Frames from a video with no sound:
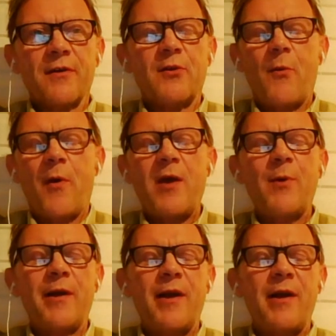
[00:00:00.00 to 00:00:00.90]
the way
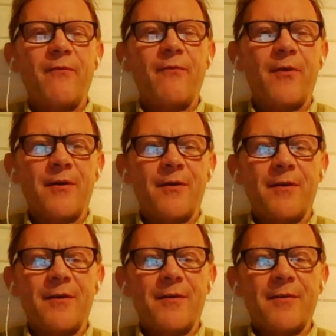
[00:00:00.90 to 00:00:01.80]
we live
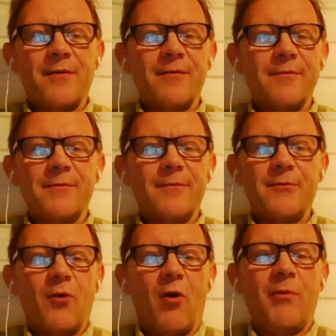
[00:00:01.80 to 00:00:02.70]

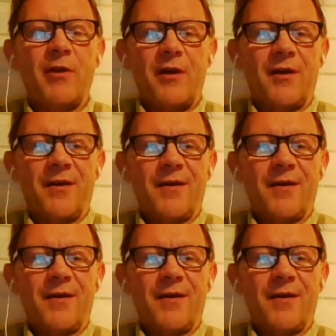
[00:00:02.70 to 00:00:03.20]
normally,